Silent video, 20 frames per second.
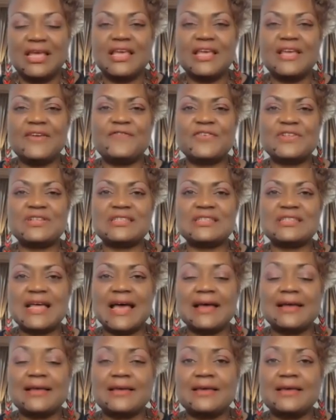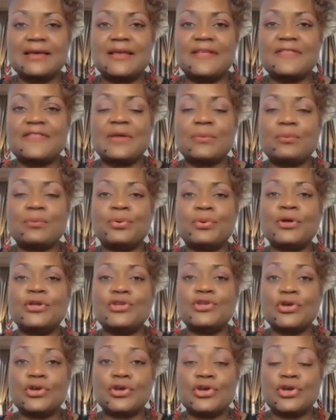If it's not good, then put
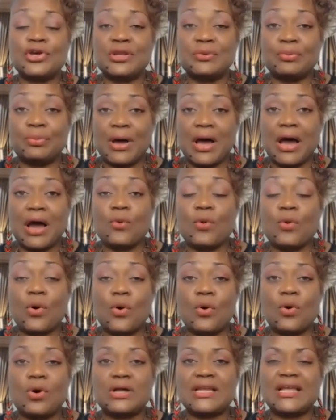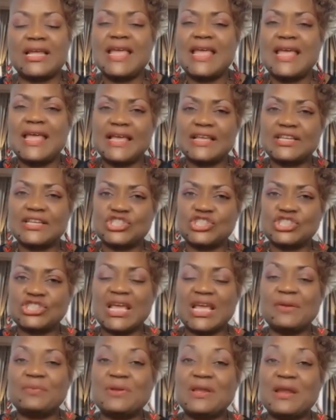your good power on it and
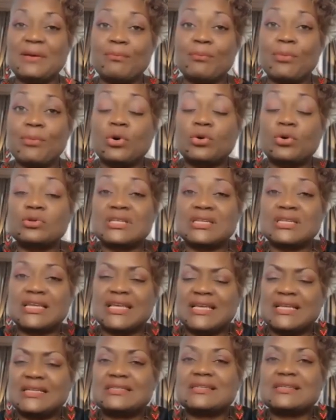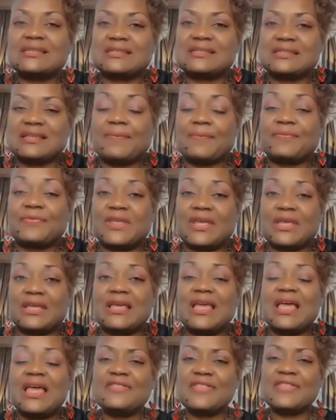shape it and mold it into
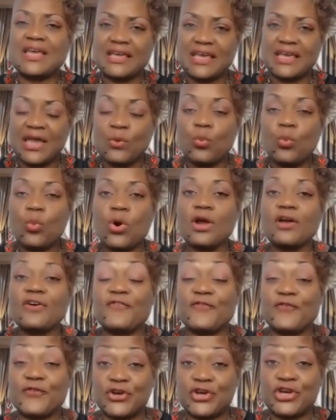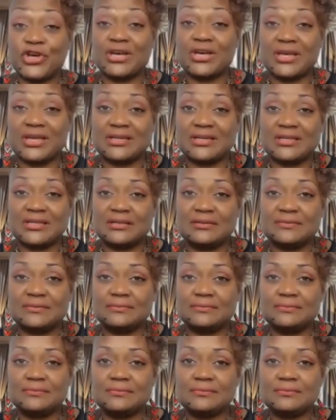something that can work for good.
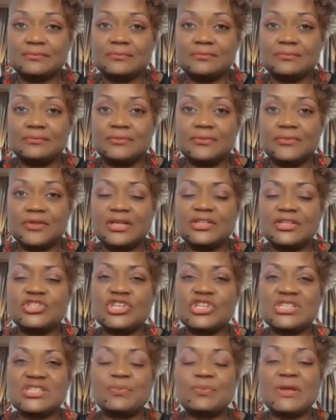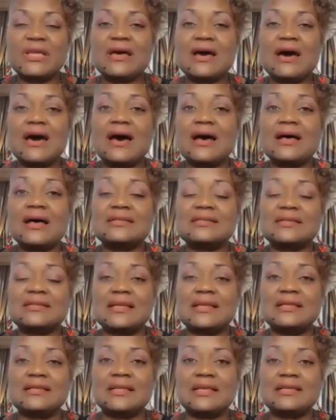Just because
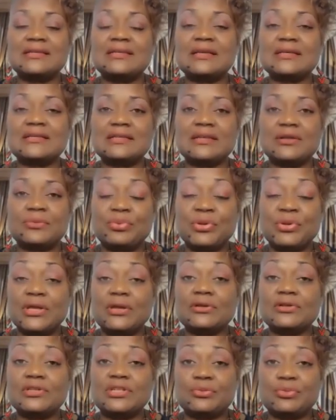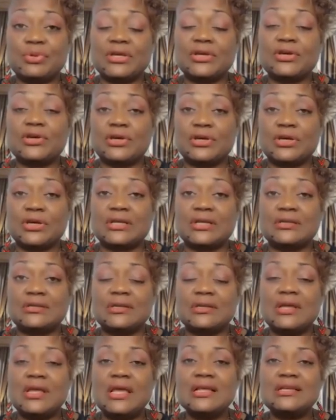it doesn't appear to be good
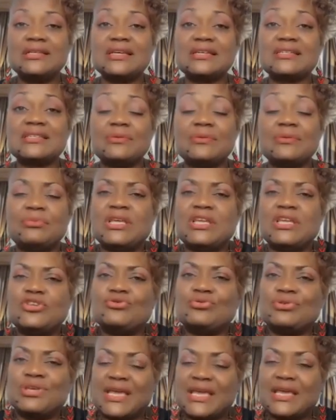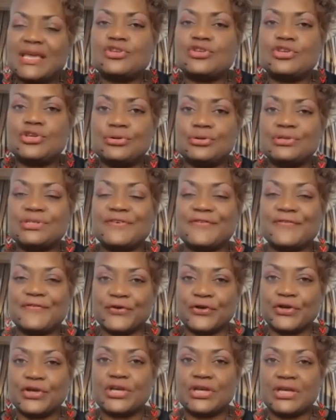doesn't mean you can't use it
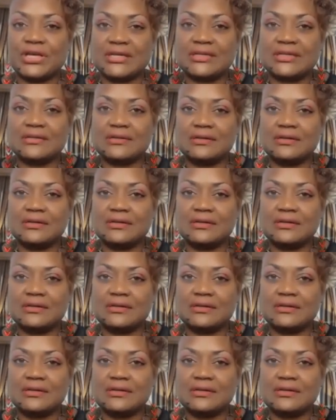for good.